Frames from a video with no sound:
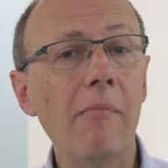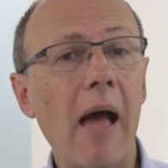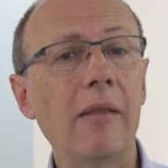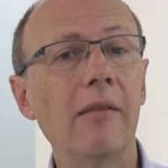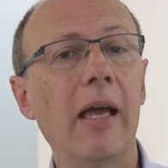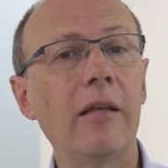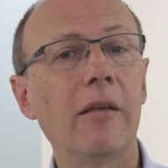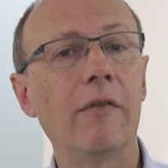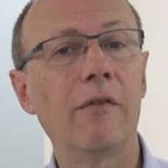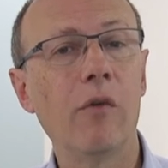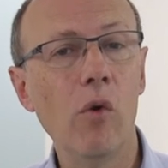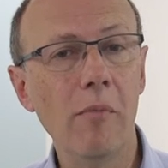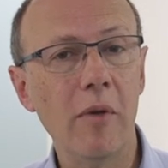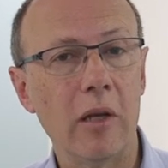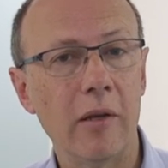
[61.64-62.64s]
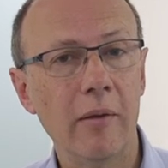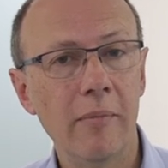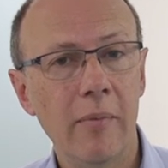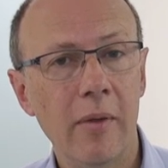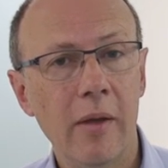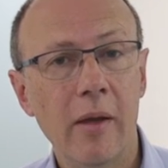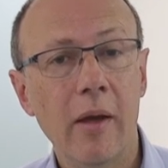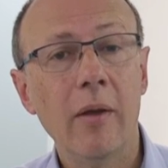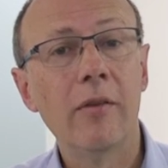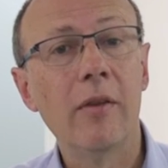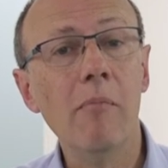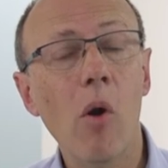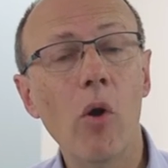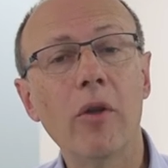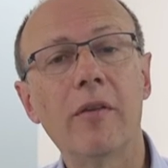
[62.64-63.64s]
mandated formula to
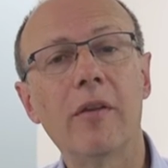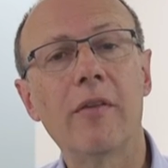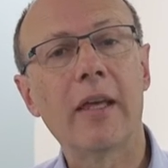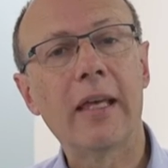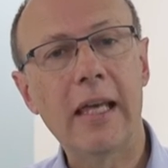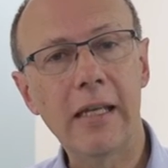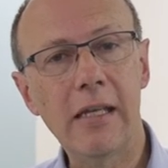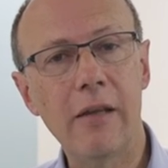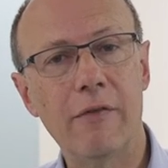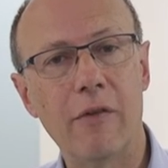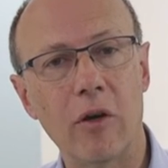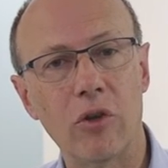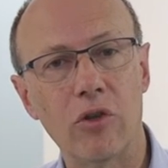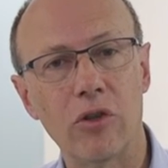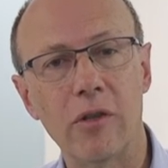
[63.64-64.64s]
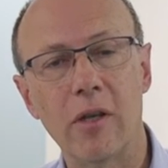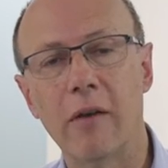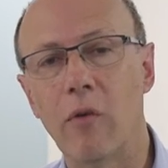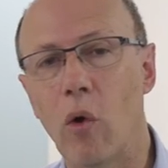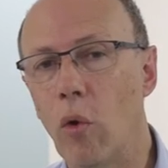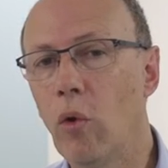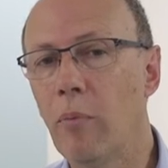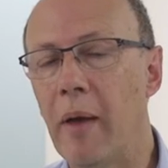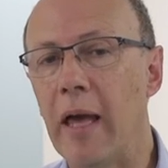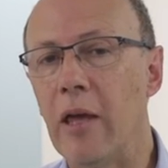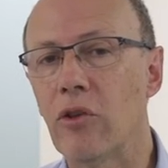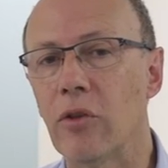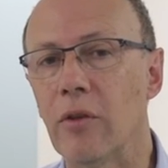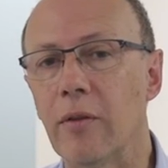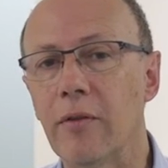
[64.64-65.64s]
monitor the kidney function of all
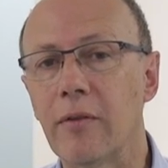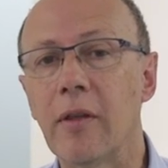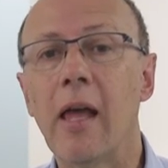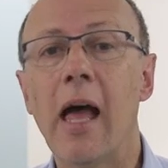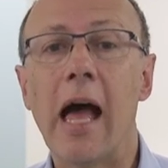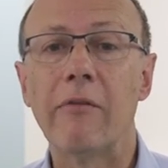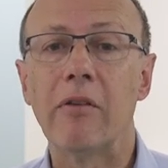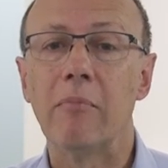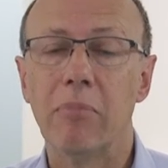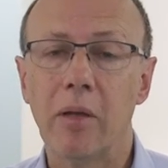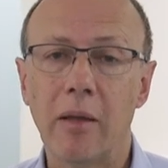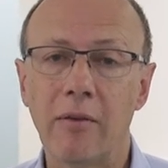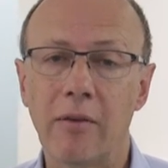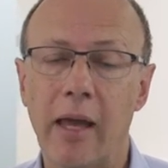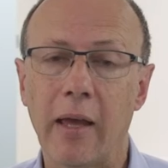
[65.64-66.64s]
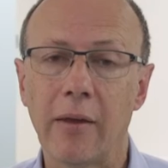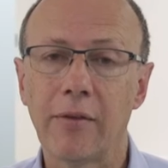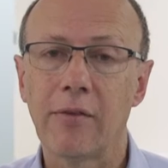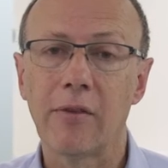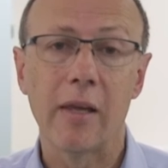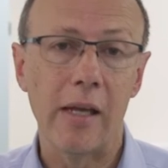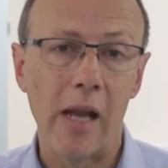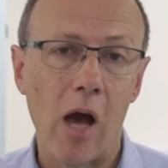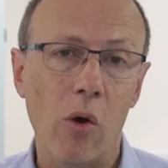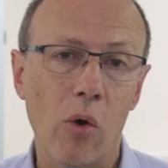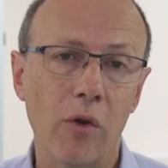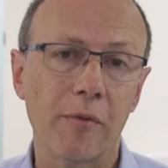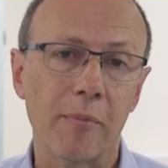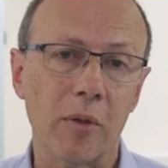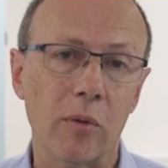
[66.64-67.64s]
patients having blood tests in our
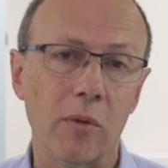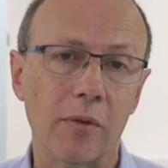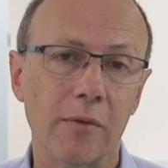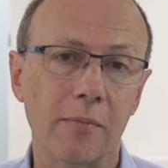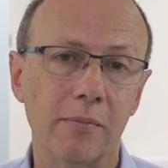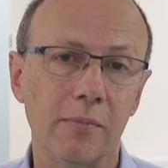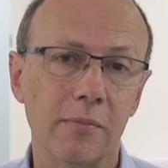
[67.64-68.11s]
hospitals.